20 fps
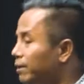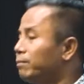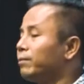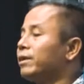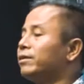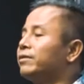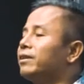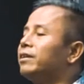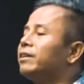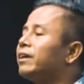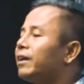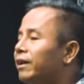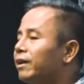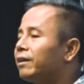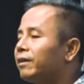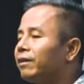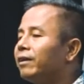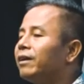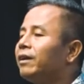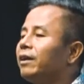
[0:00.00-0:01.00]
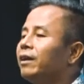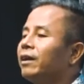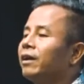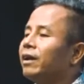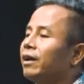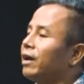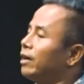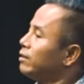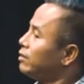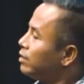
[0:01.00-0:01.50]
demons in there.
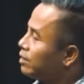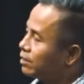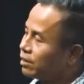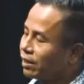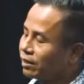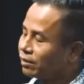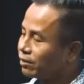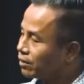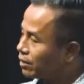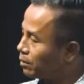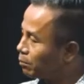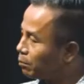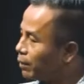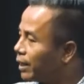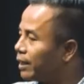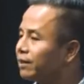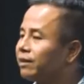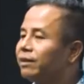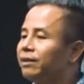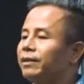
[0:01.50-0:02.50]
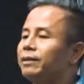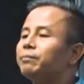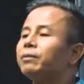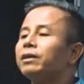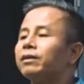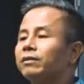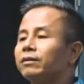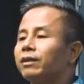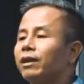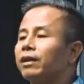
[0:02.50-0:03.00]
And she got to command the
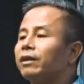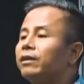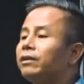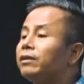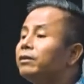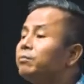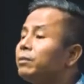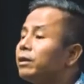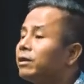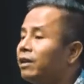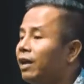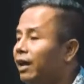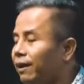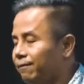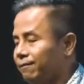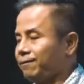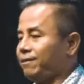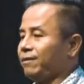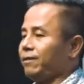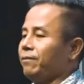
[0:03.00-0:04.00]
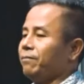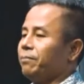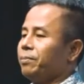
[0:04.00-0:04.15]
demons, and the demon left.